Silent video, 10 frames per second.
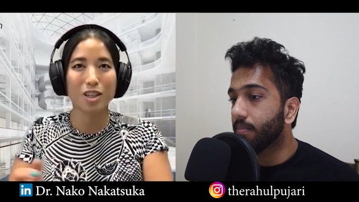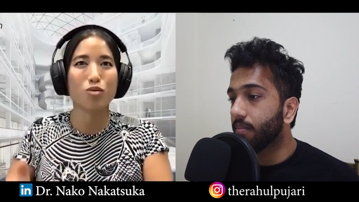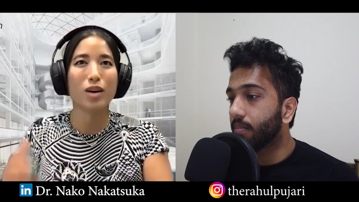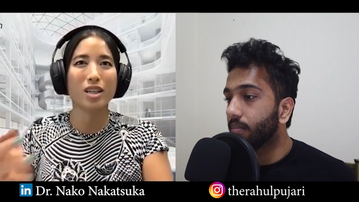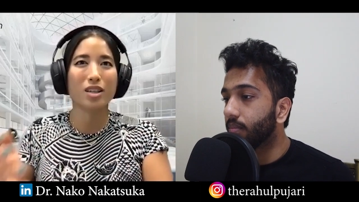
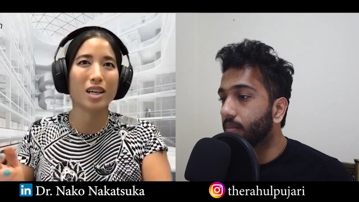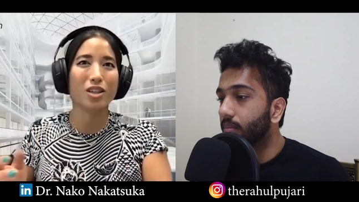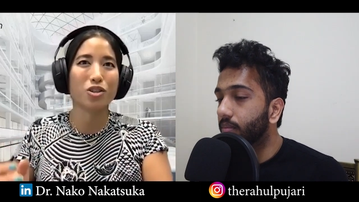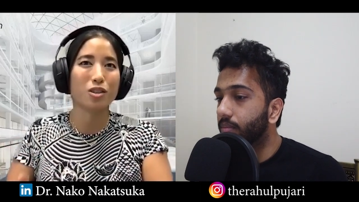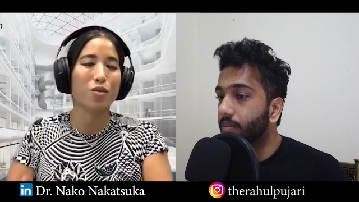
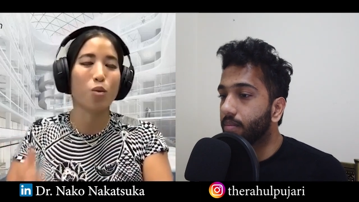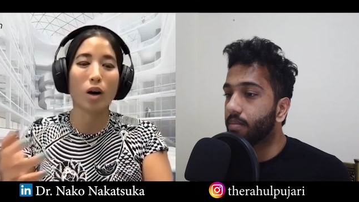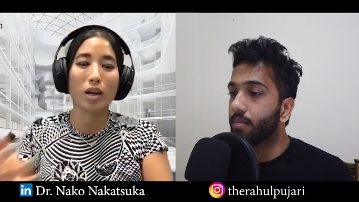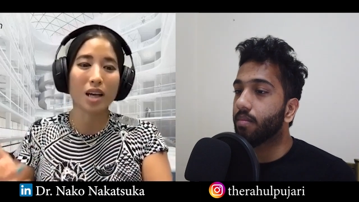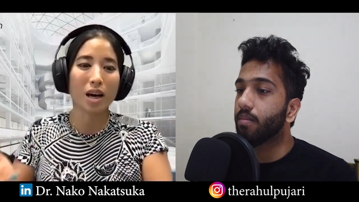Speaker 1: dysregulation of
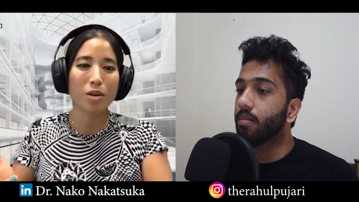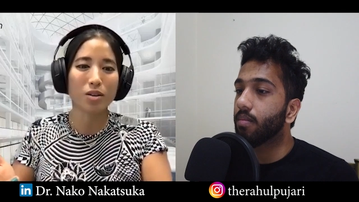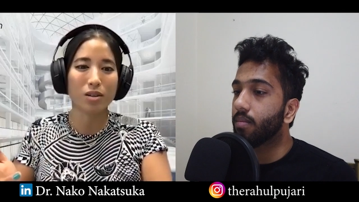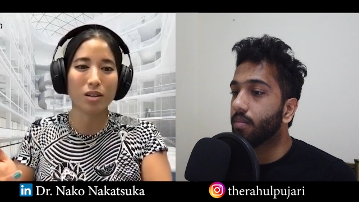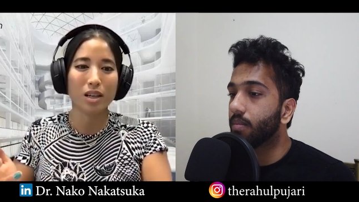one
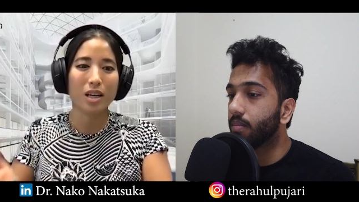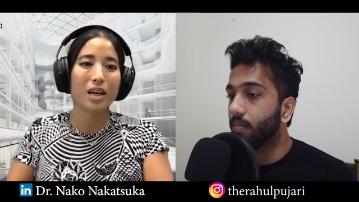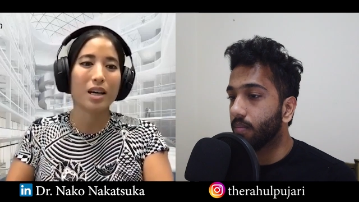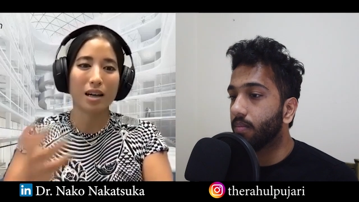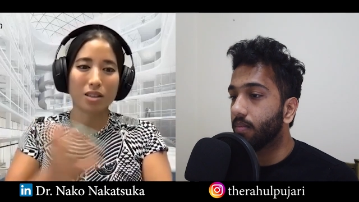chemical
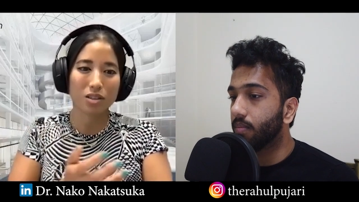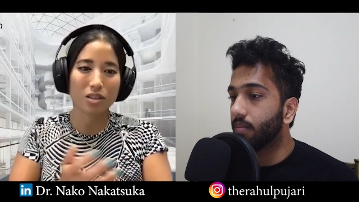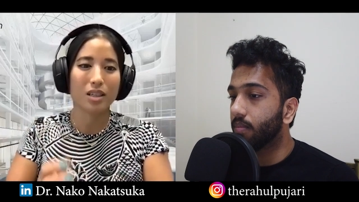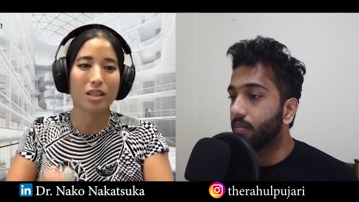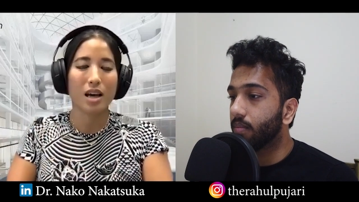can
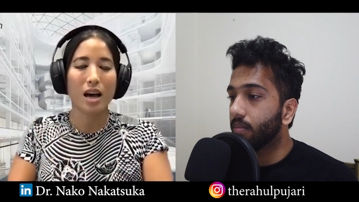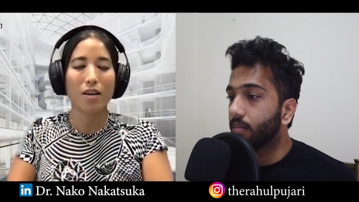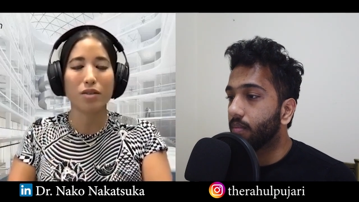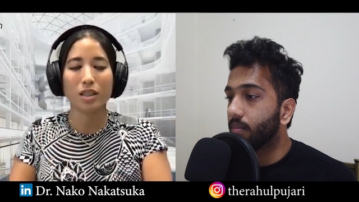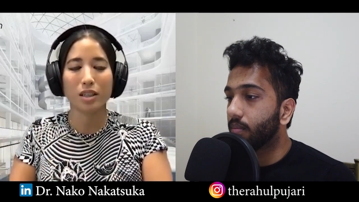actually
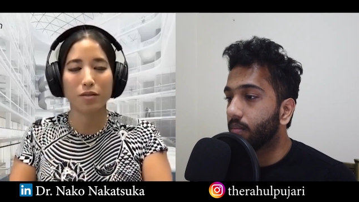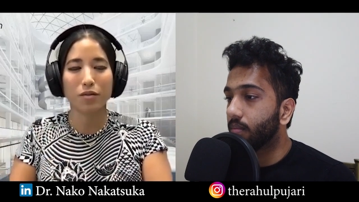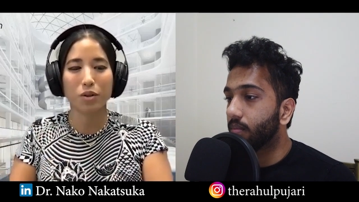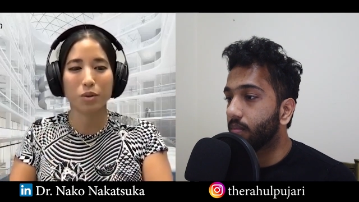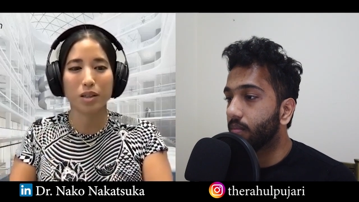heavily
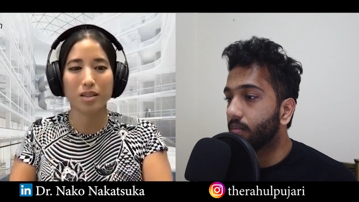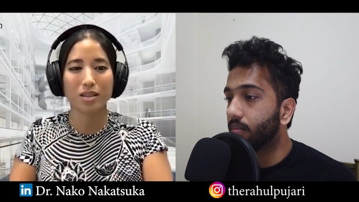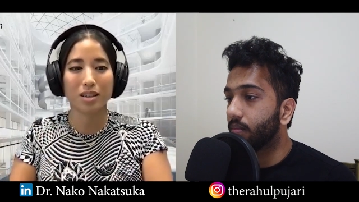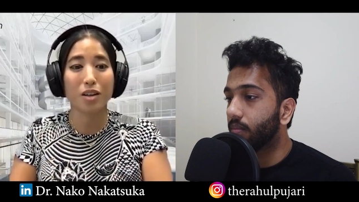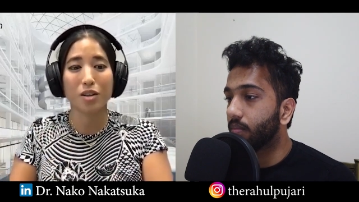
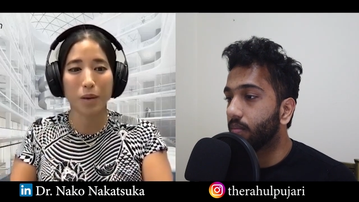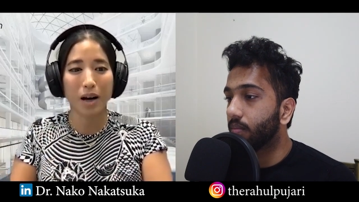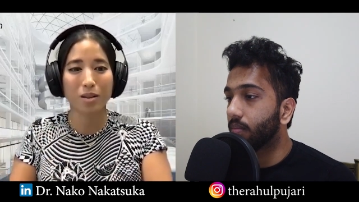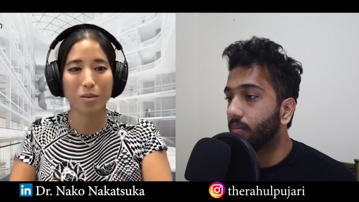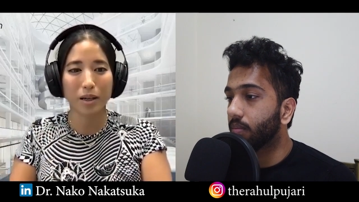influence another
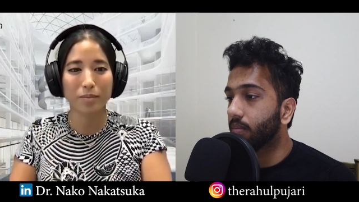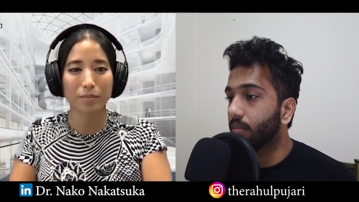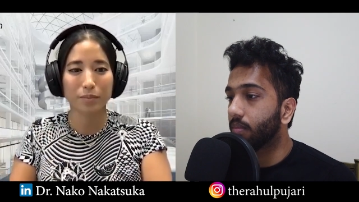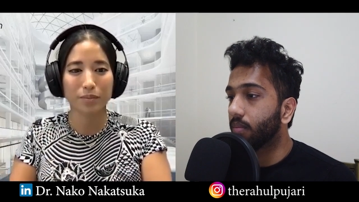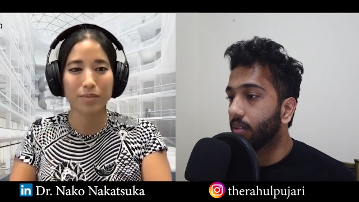pathway.
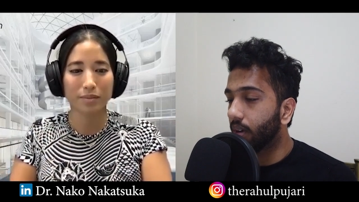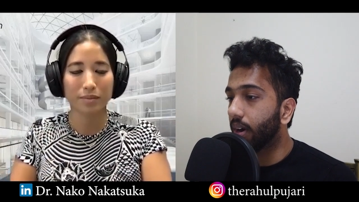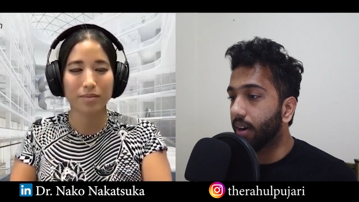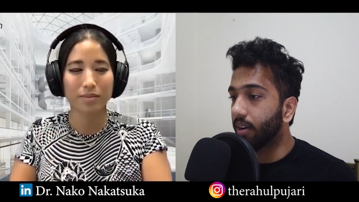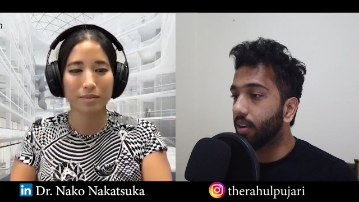
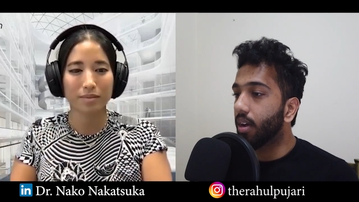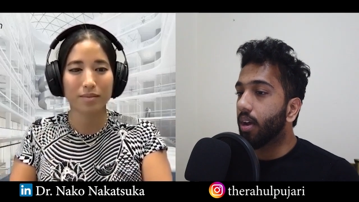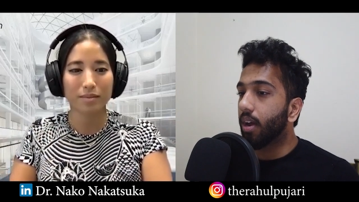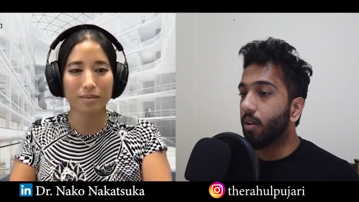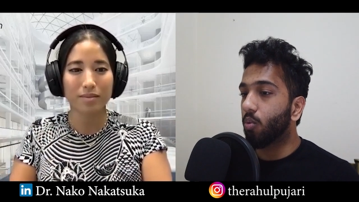
Speaker 2: Right.
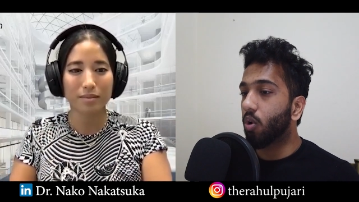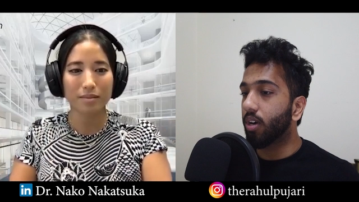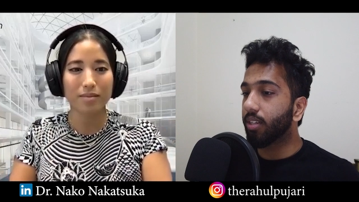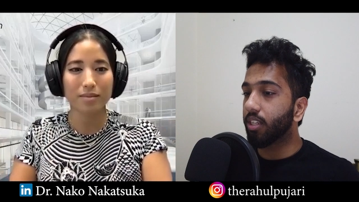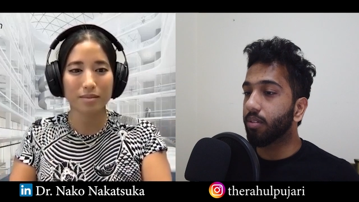And
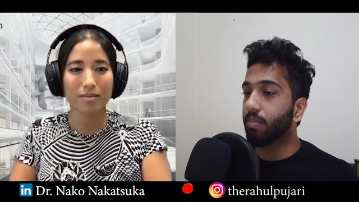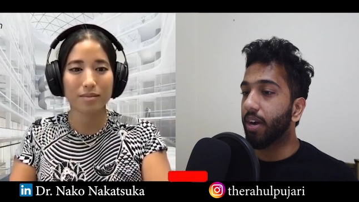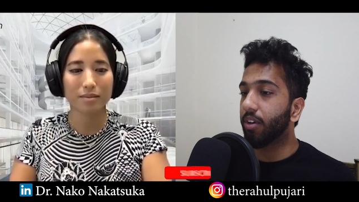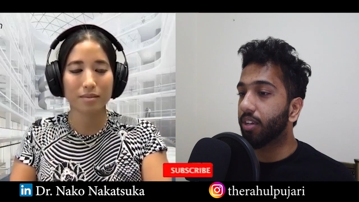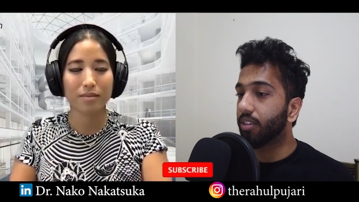what are these
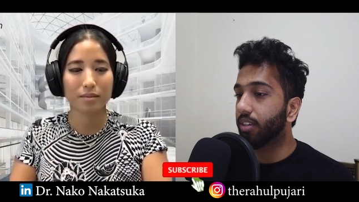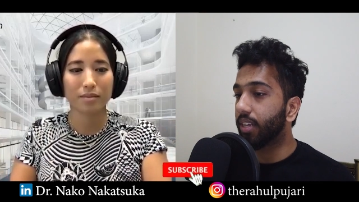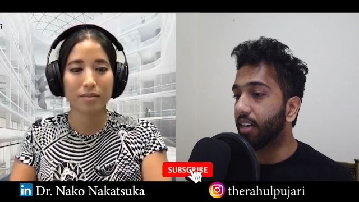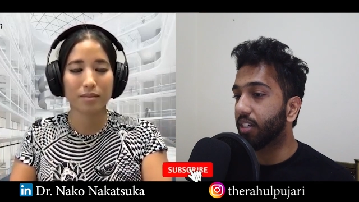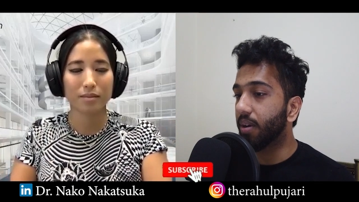
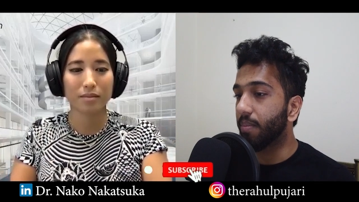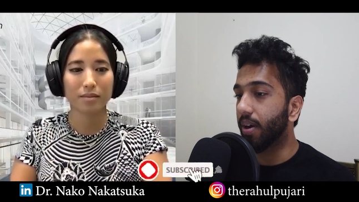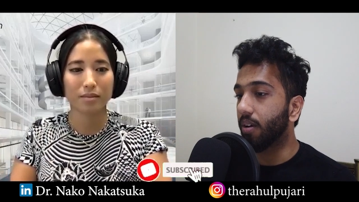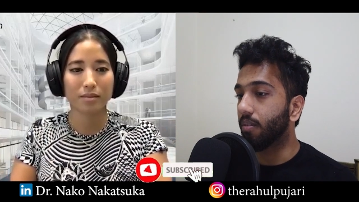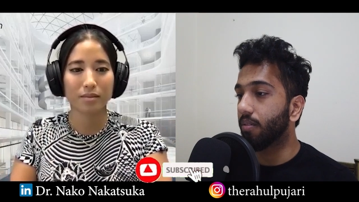biosensors actually
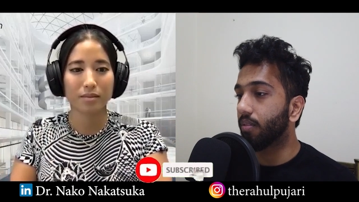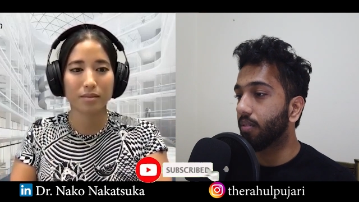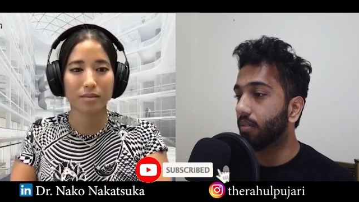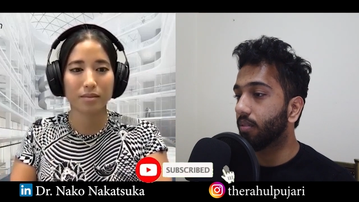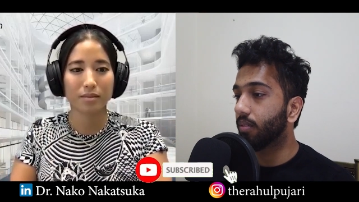made of?
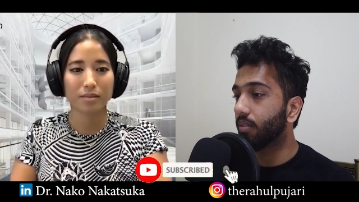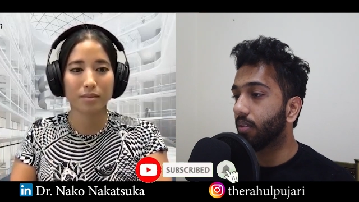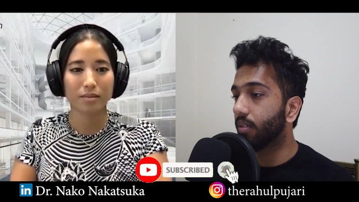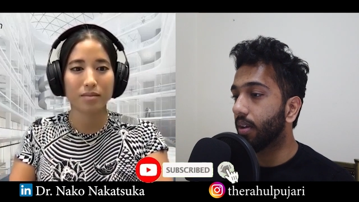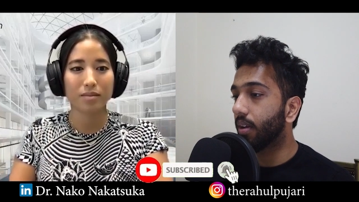
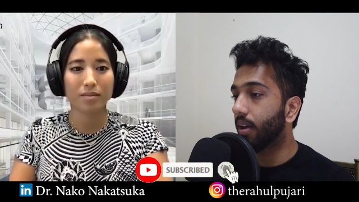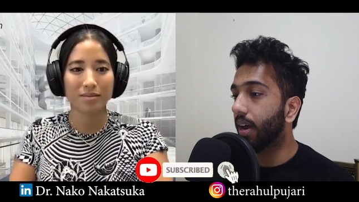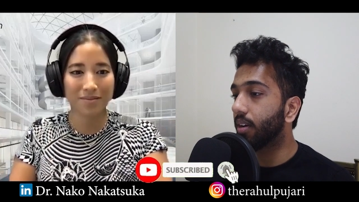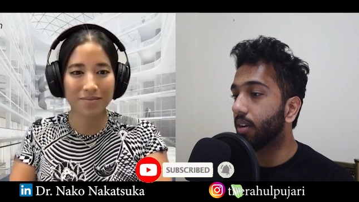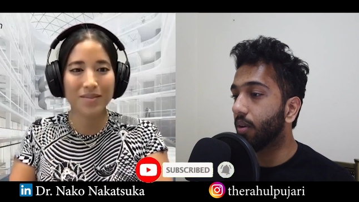
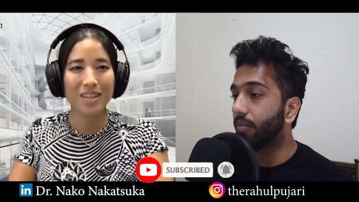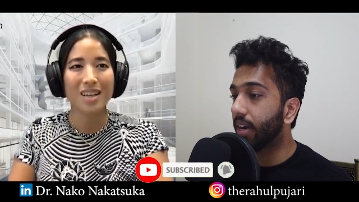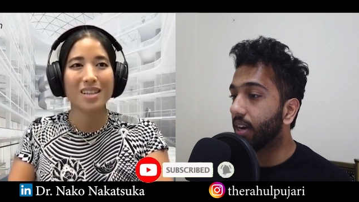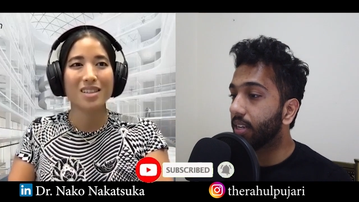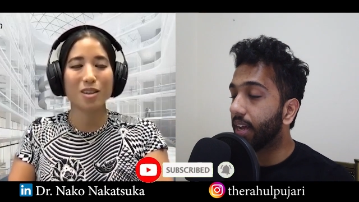and mm-hmm.
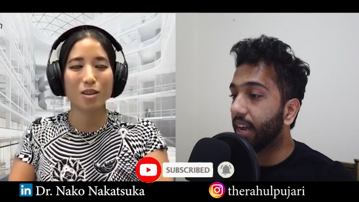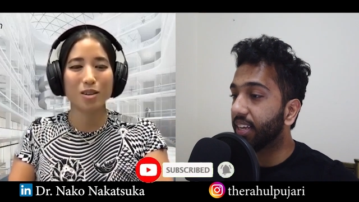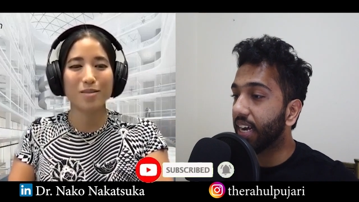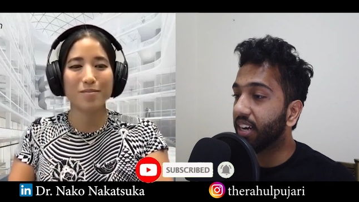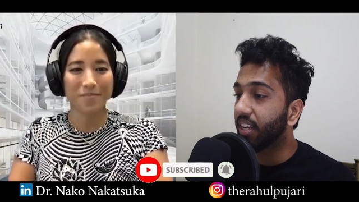where are they so,
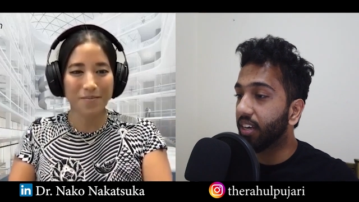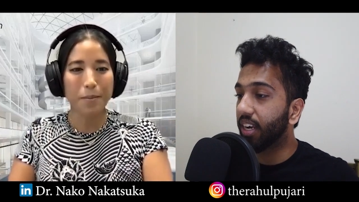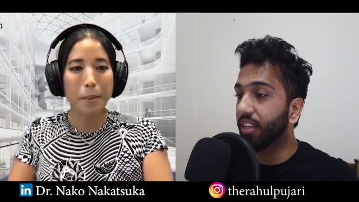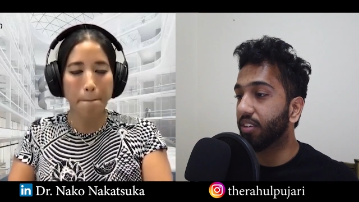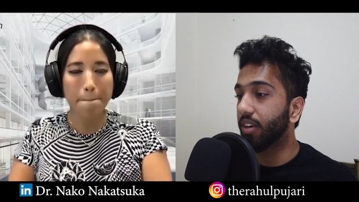mm-hmm.
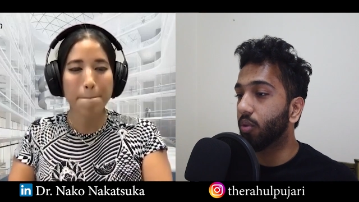released